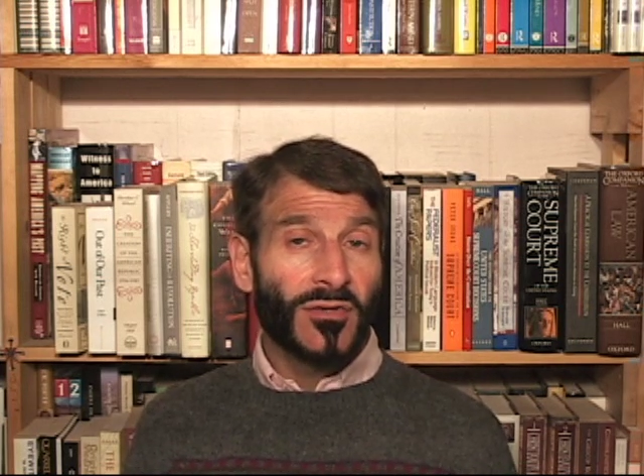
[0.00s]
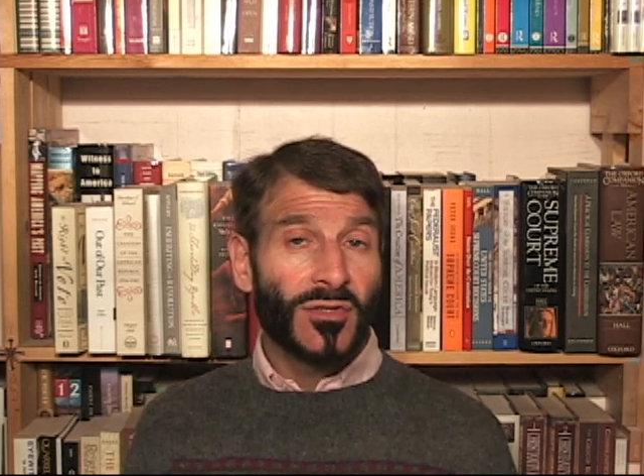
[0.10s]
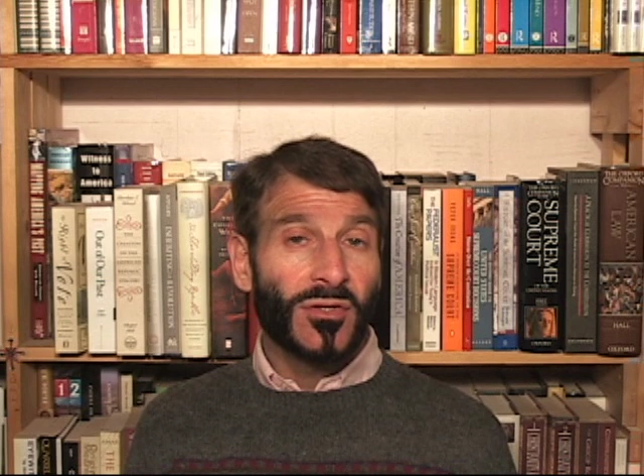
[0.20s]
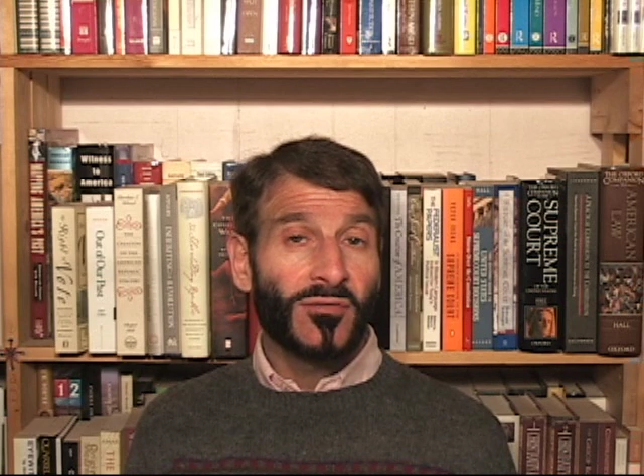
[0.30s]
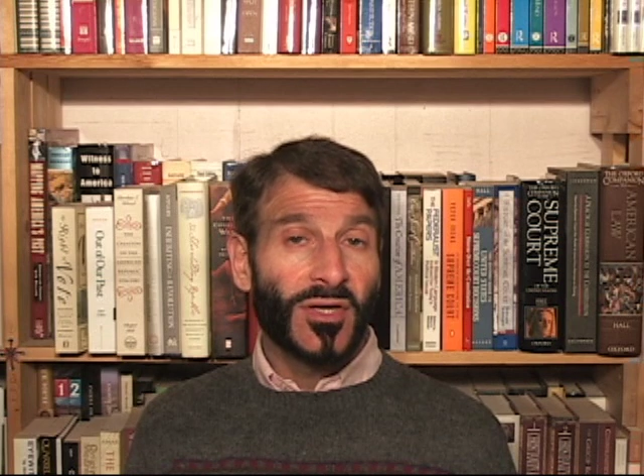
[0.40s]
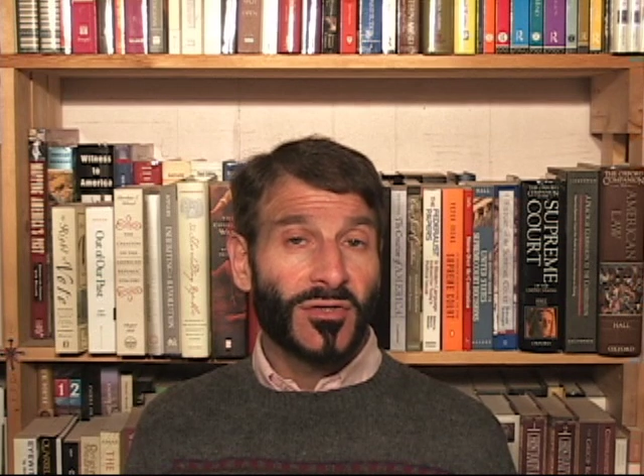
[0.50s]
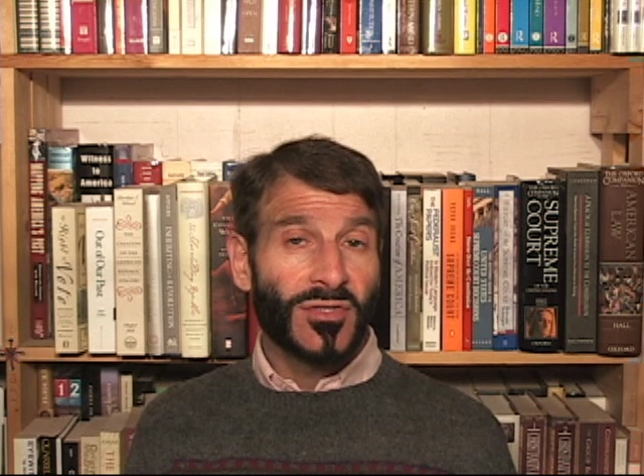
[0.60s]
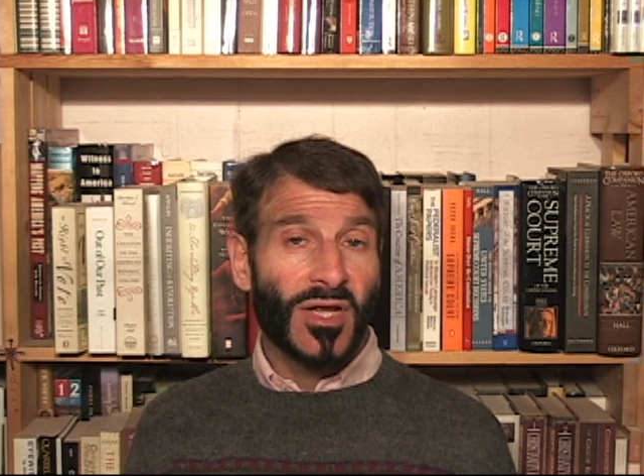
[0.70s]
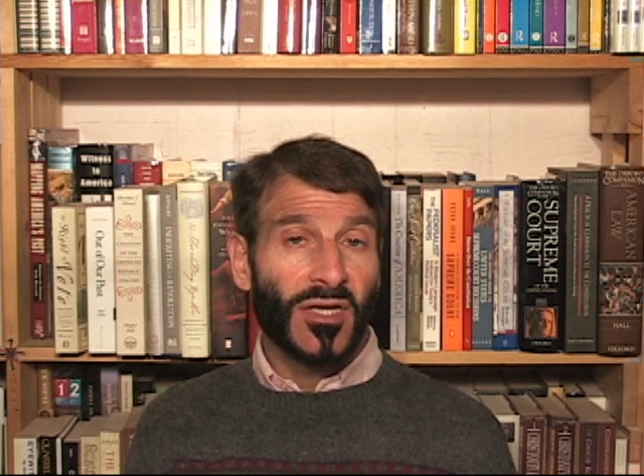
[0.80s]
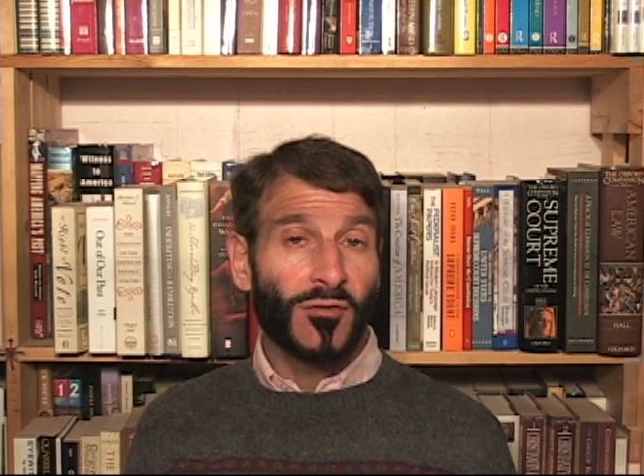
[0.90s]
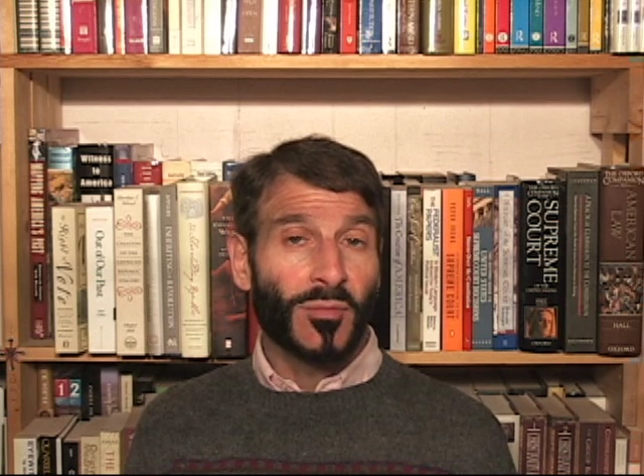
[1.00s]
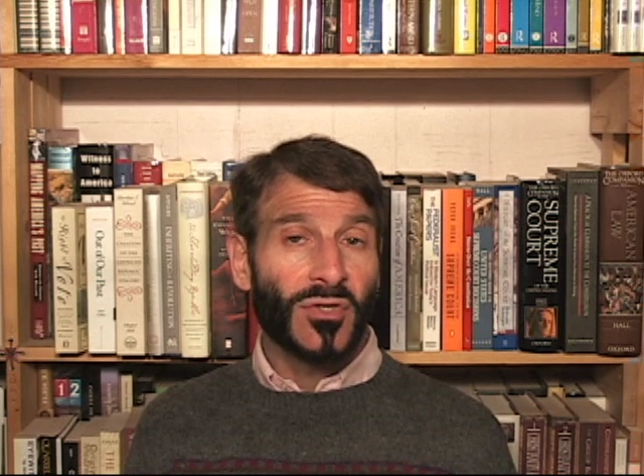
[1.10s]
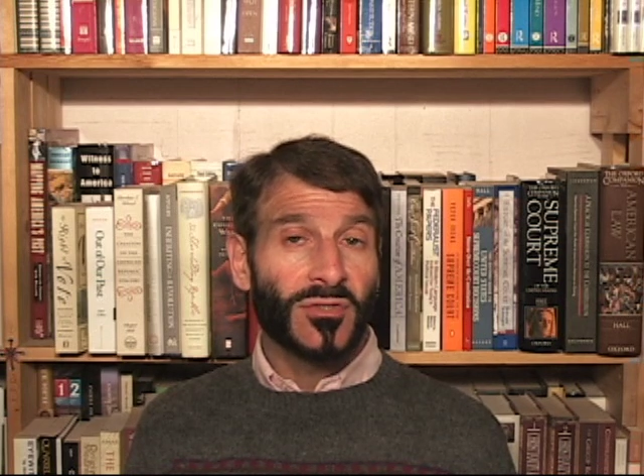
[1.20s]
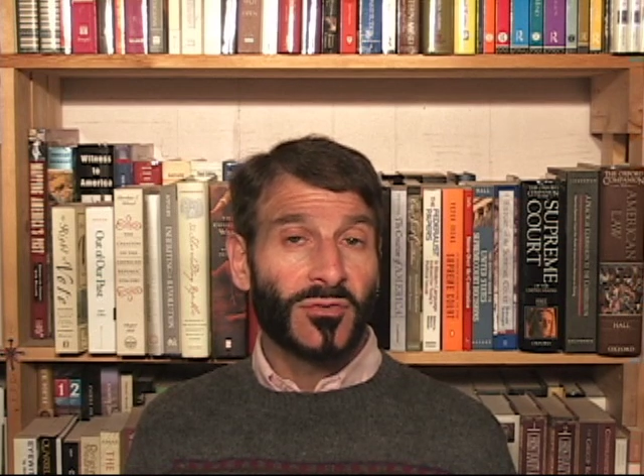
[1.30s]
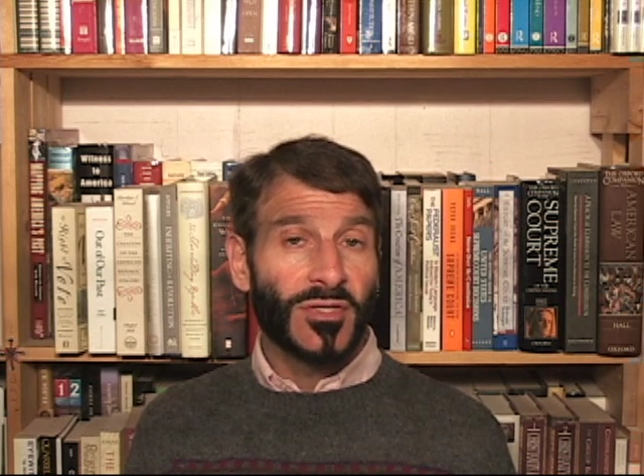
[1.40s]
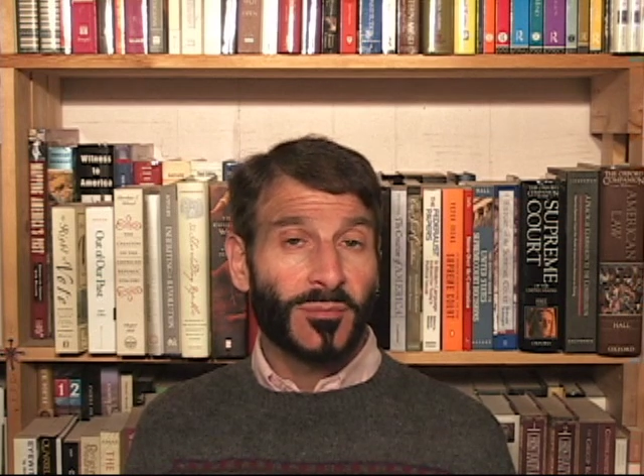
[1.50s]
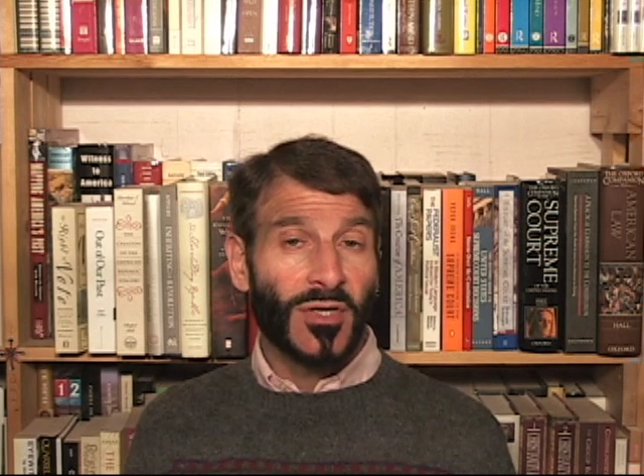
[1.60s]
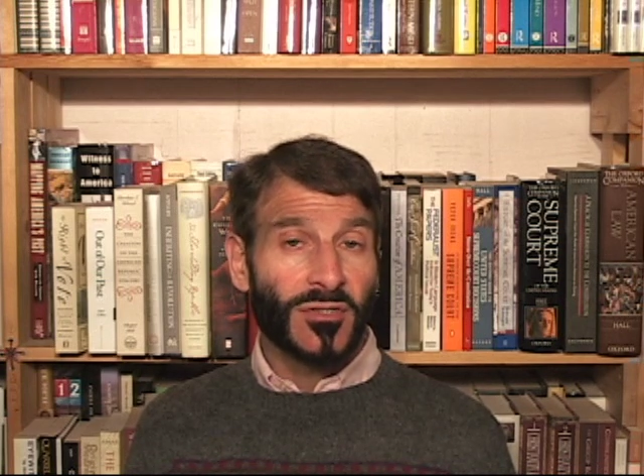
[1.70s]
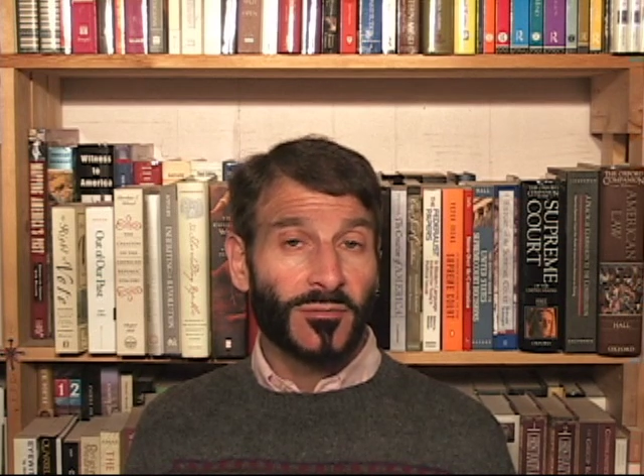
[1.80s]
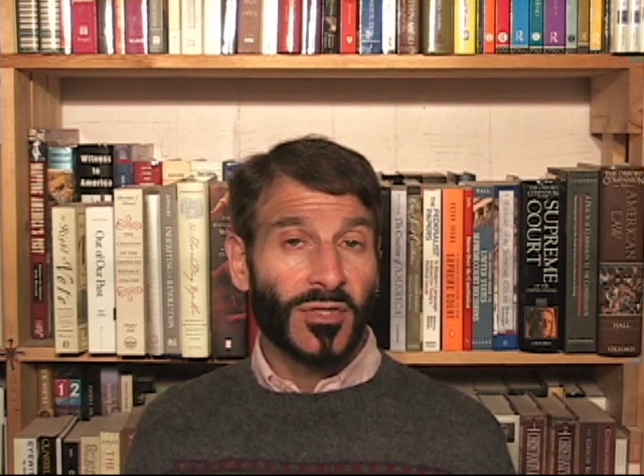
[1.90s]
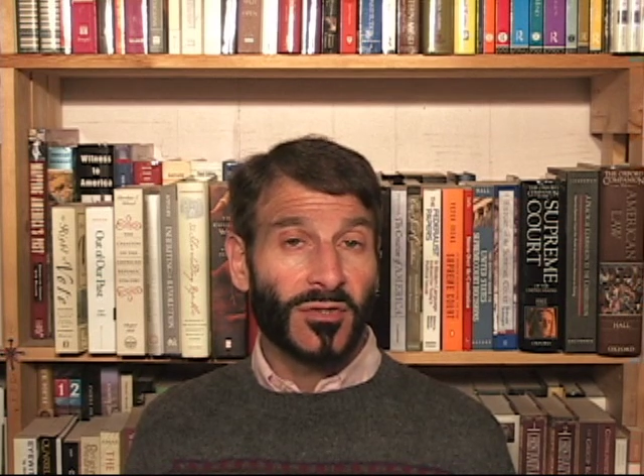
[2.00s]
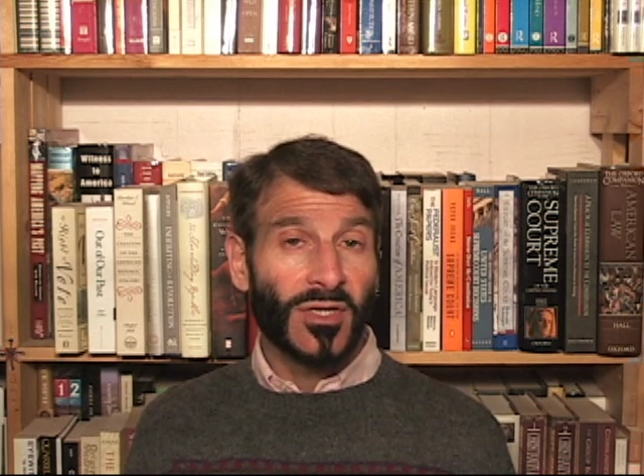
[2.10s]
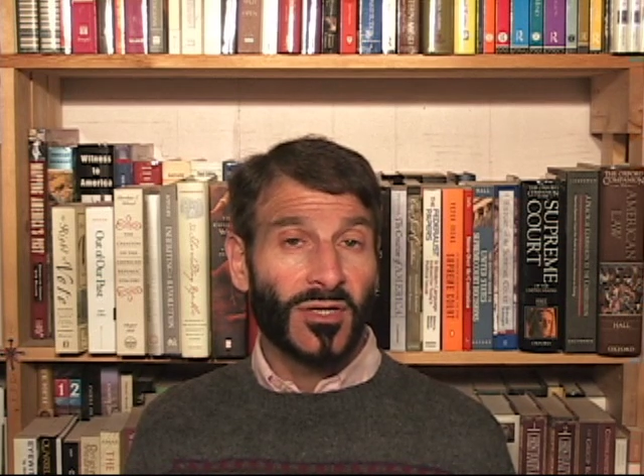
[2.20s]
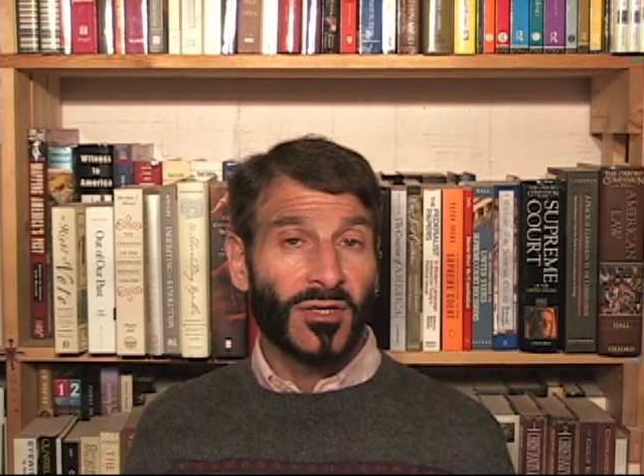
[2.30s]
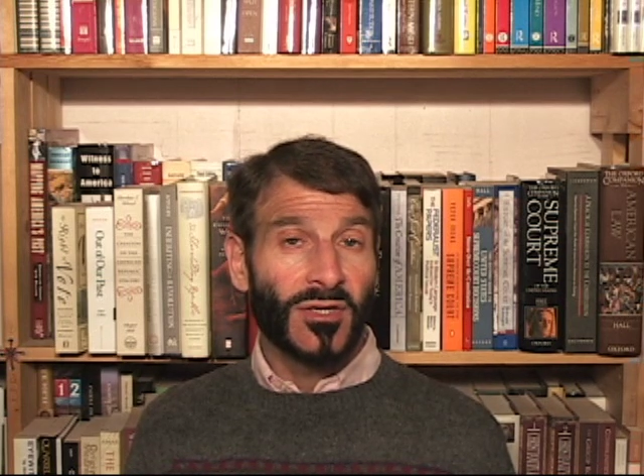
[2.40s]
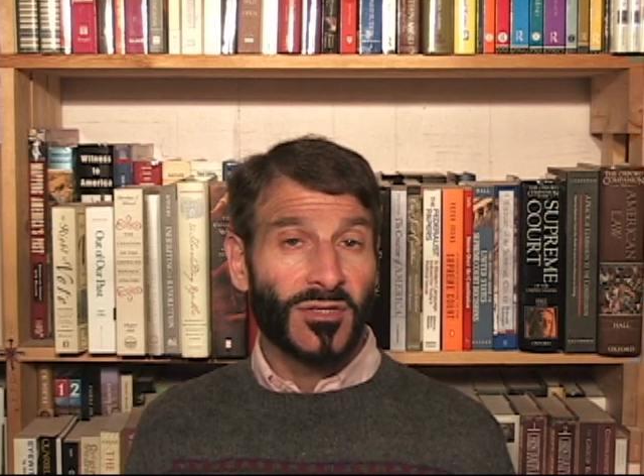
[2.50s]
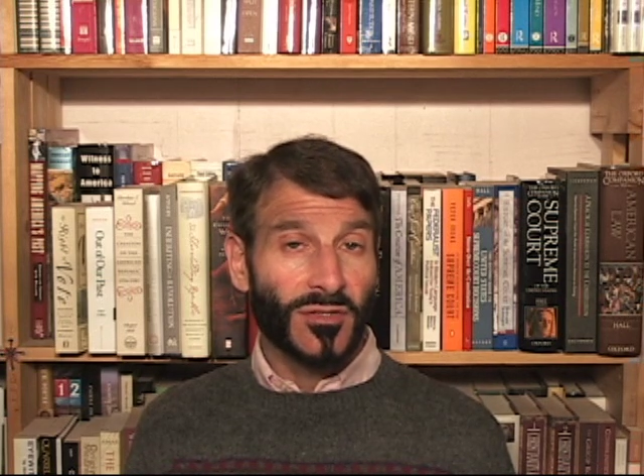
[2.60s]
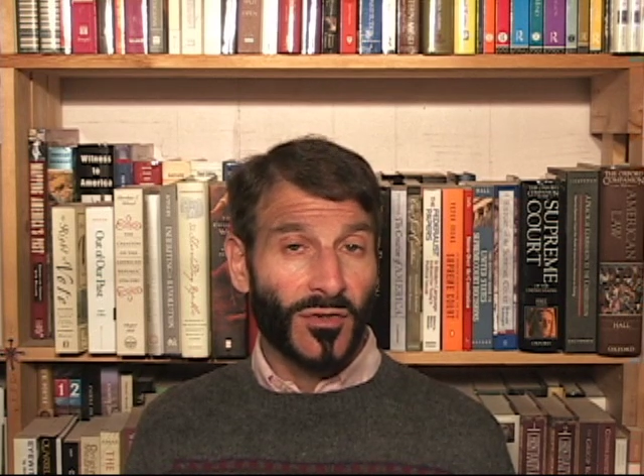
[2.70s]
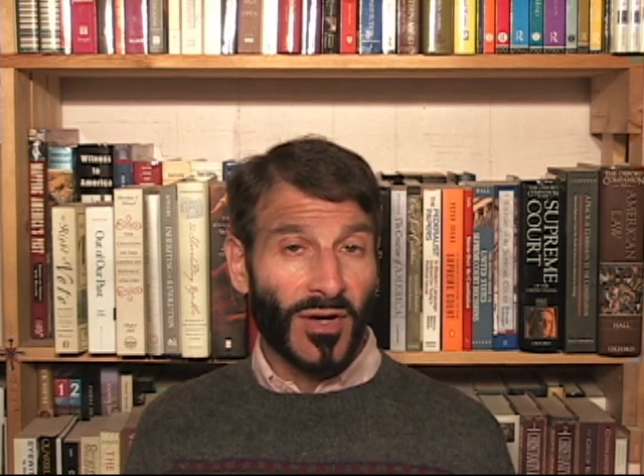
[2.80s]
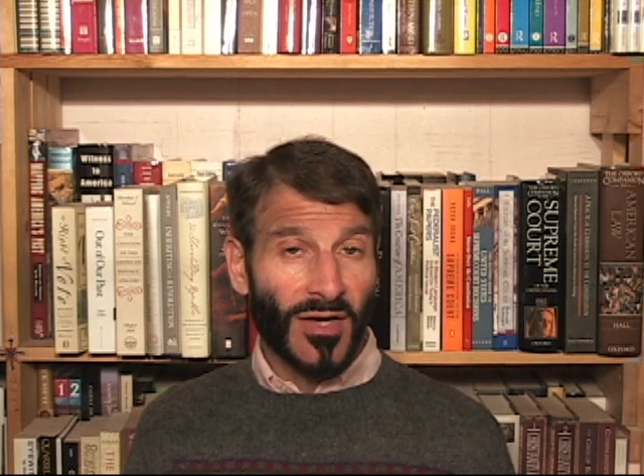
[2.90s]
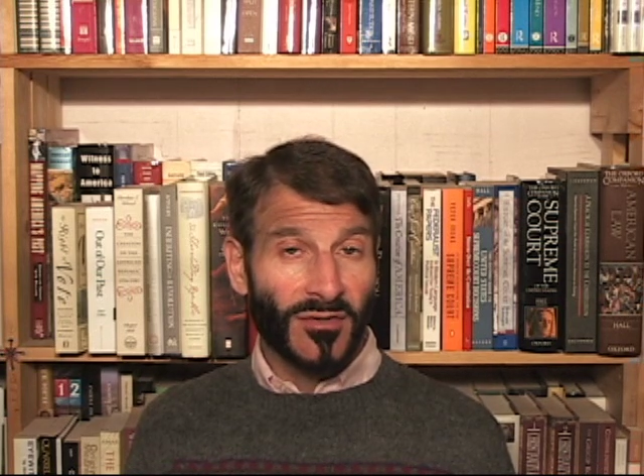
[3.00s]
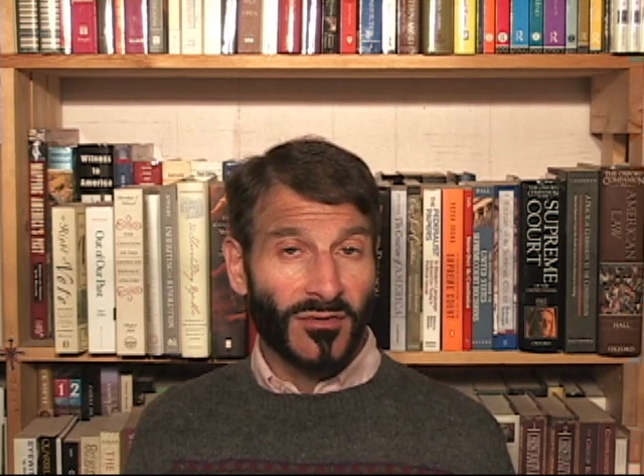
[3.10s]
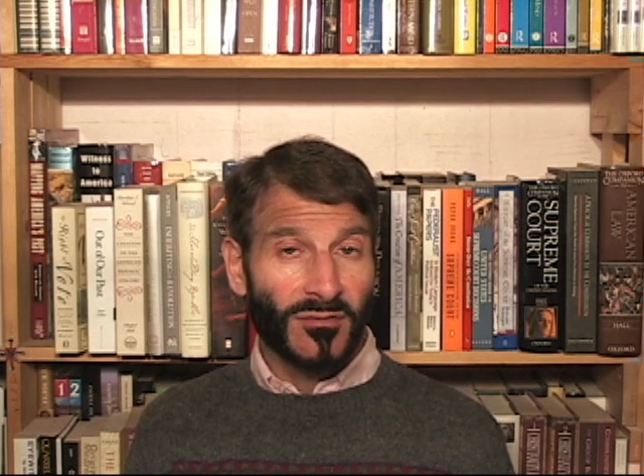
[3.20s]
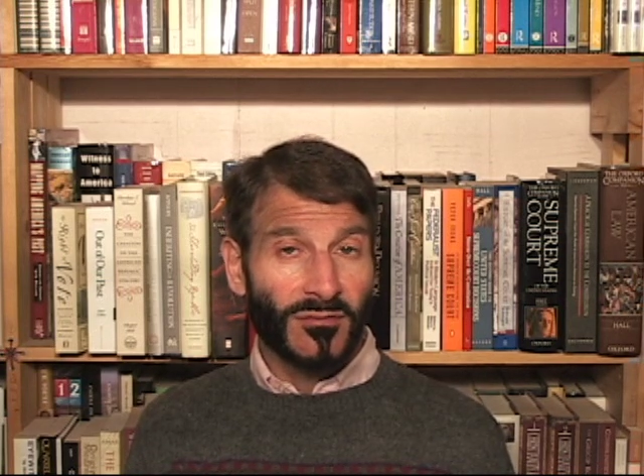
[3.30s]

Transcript: intuitive understanding of personal responsibility is correct.